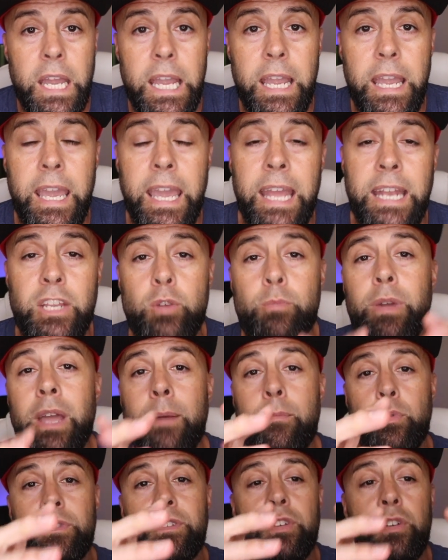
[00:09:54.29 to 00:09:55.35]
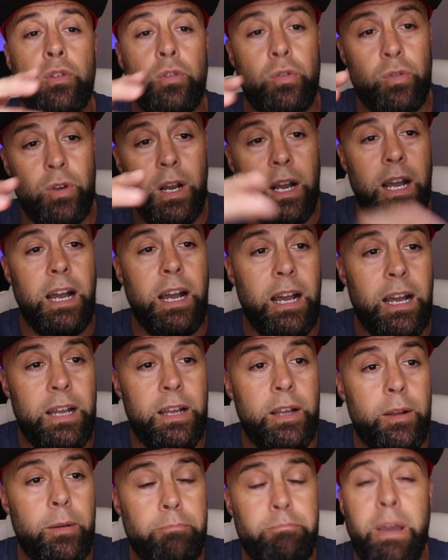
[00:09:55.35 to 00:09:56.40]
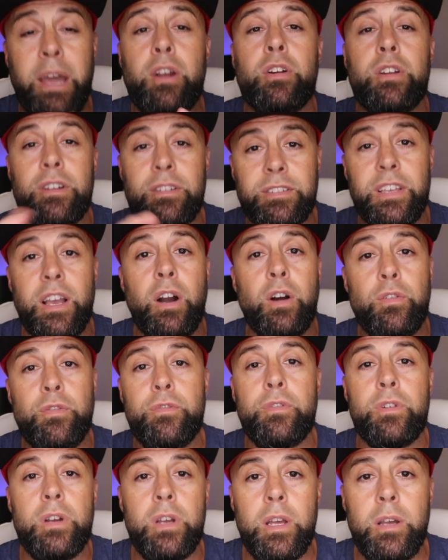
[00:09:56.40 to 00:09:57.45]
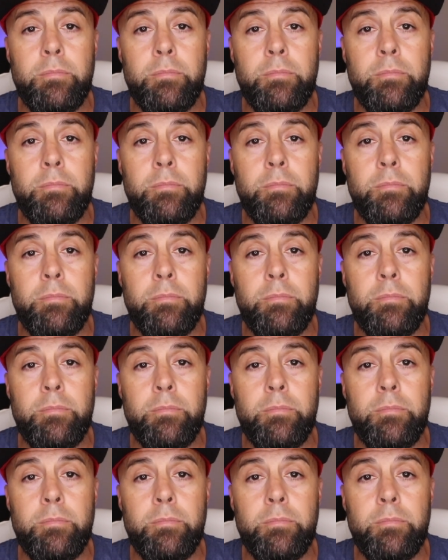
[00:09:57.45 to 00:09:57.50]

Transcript: and you'll be able to better yourself